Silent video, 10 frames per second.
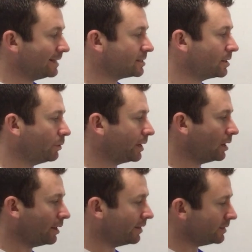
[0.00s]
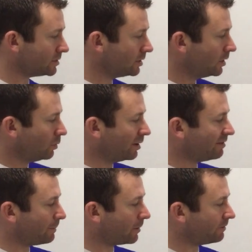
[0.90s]
case that we call this. We
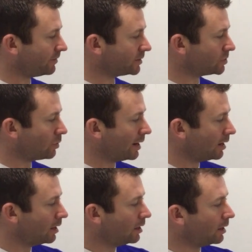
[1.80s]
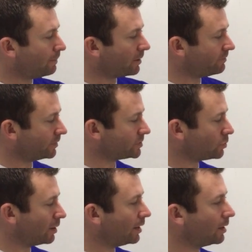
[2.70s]
have a perfect square,
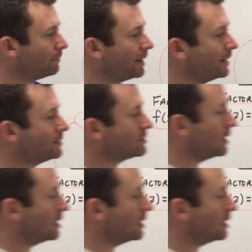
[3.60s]
and a minus